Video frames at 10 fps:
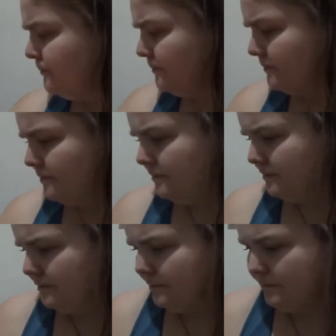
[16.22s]

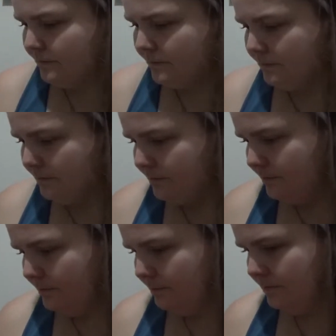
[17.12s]

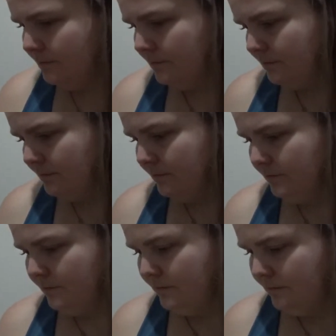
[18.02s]

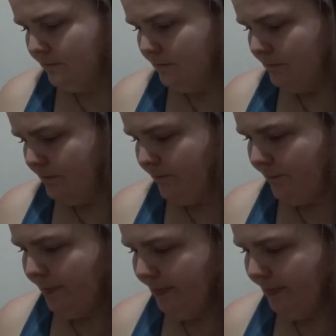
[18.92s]
Nothing is said.